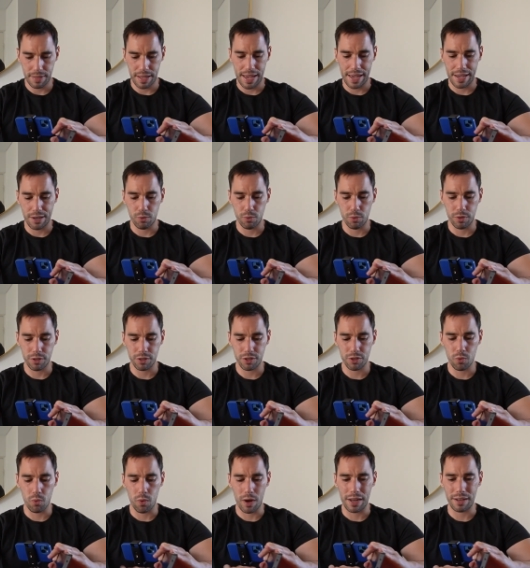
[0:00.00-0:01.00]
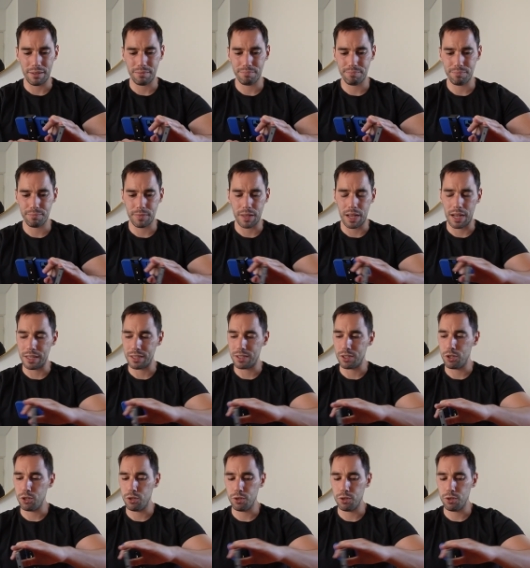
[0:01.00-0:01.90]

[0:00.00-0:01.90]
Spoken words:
angle and it's quite hard to